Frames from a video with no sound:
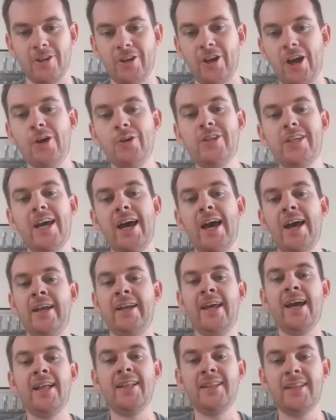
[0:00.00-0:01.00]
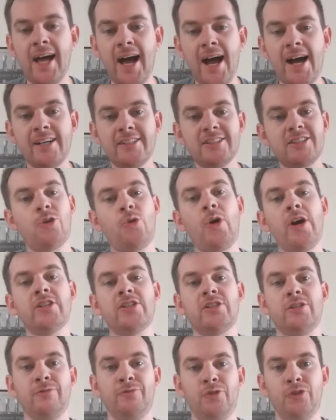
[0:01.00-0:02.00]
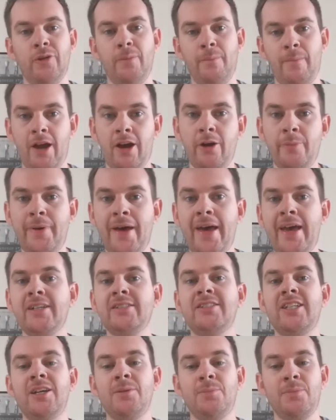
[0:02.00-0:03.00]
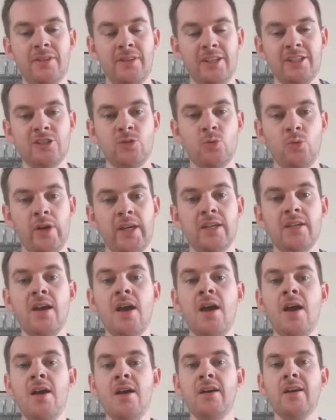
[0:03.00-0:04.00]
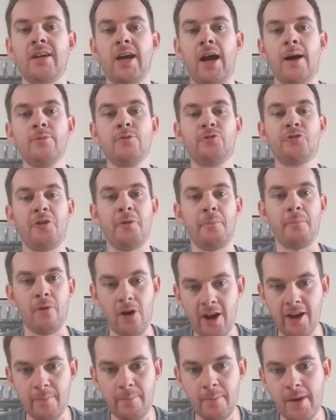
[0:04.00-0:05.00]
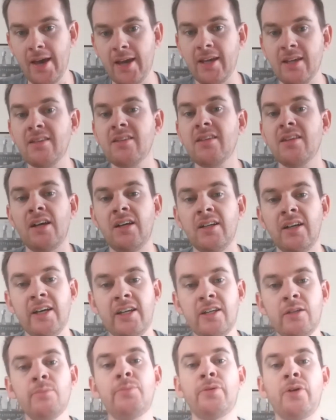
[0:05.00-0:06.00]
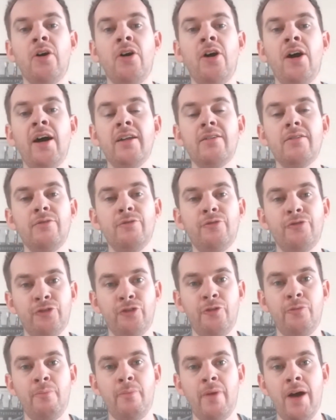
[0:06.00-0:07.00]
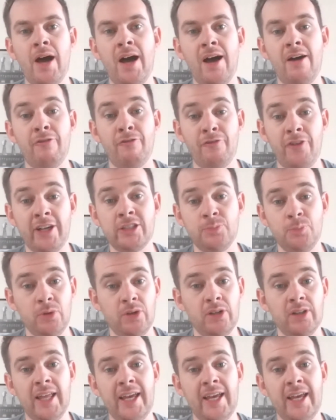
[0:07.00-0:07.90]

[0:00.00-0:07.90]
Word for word: Okay, and our last question for the mailbag segment this week comes from my mate Glenn Bright from uh, Facebook